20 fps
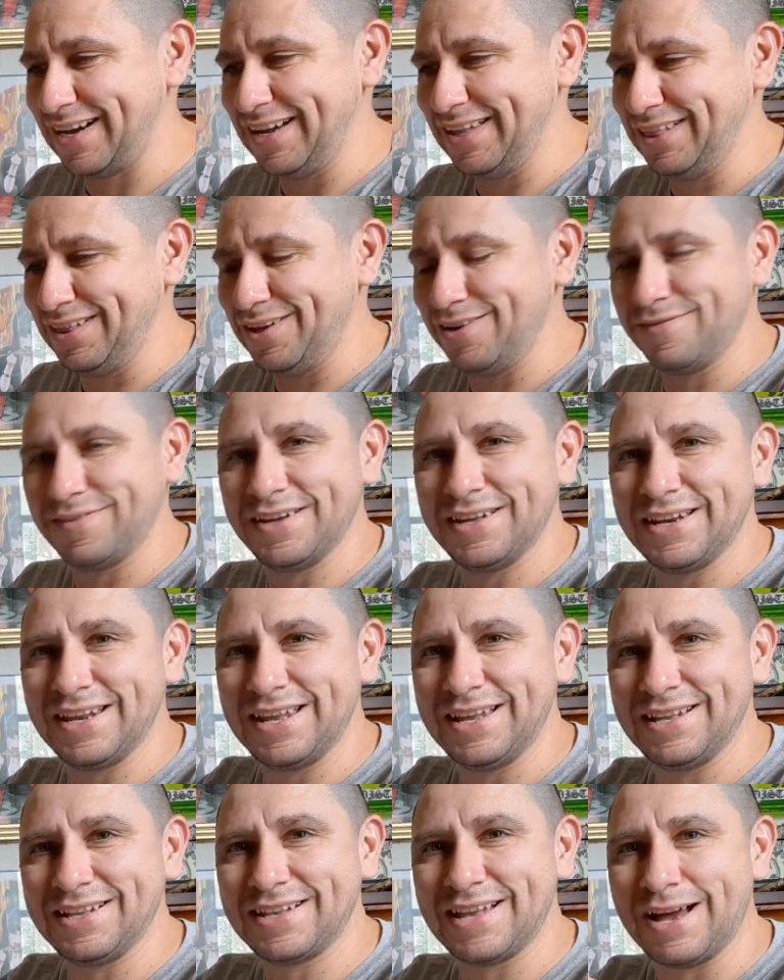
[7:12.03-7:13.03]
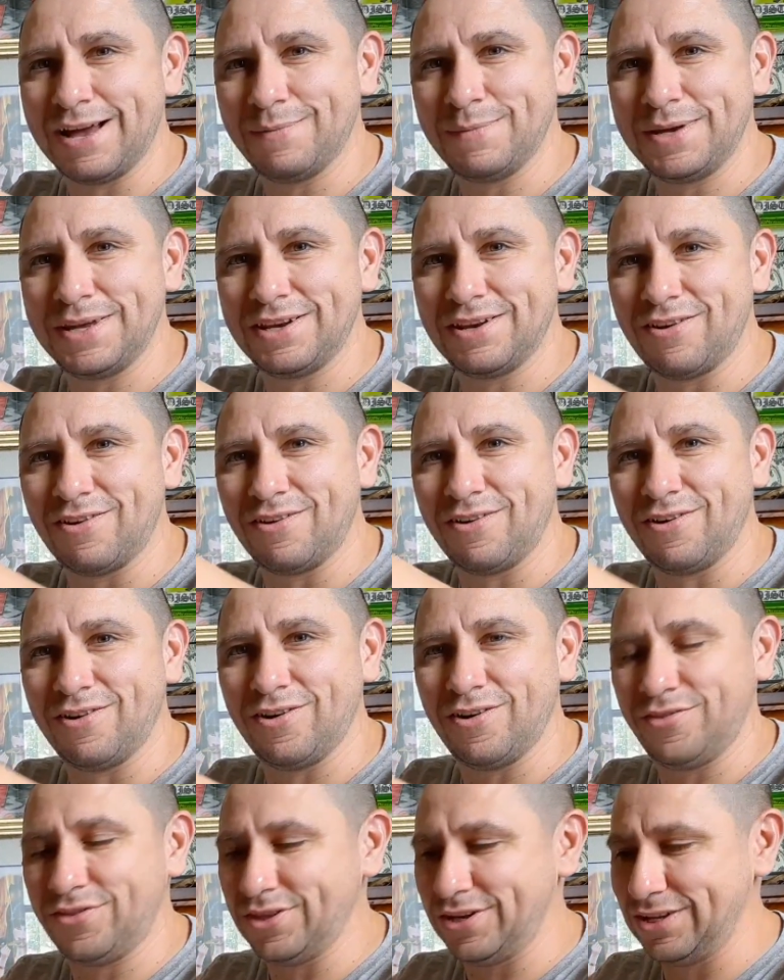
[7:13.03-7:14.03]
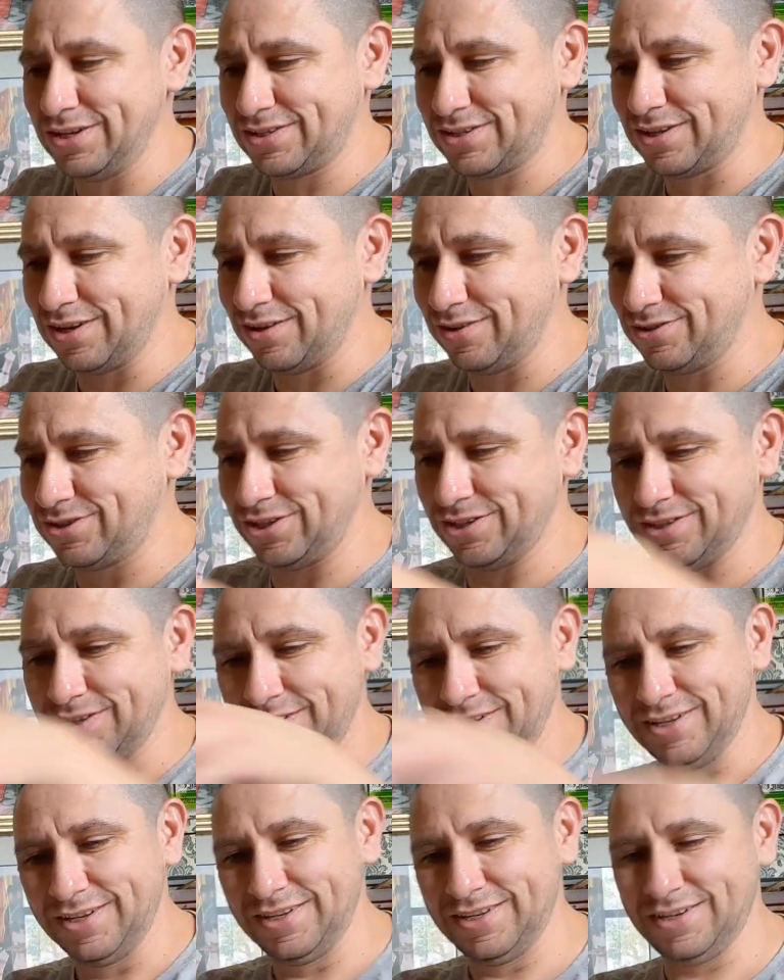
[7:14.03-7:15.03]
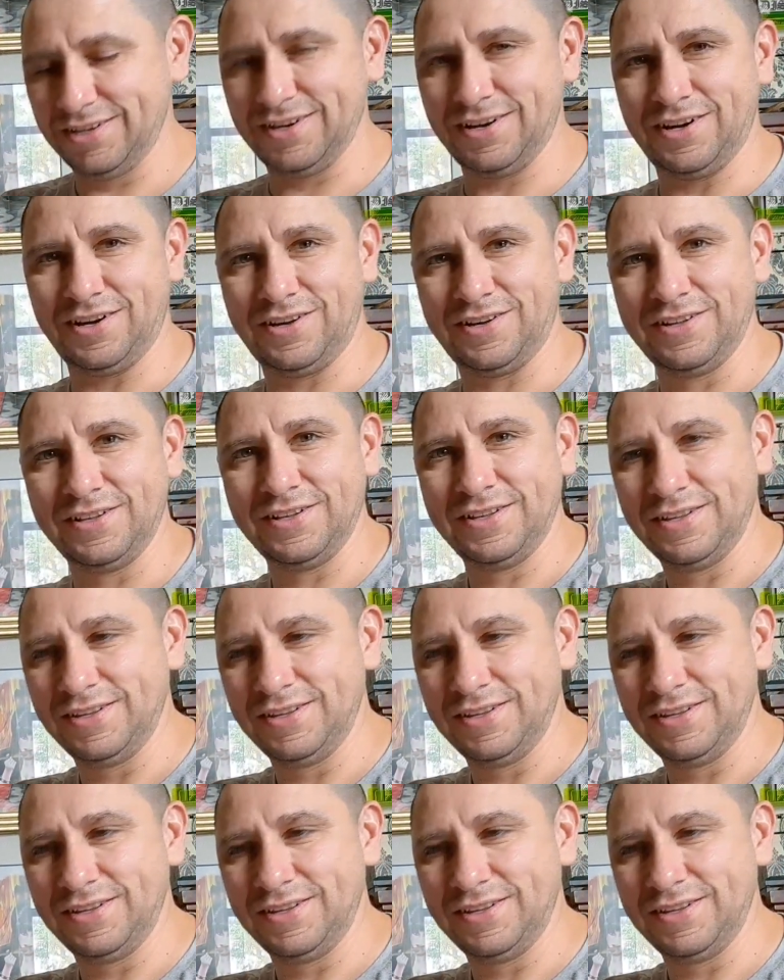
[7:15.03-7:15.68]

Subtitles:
I love it. The nostalgia. Oh.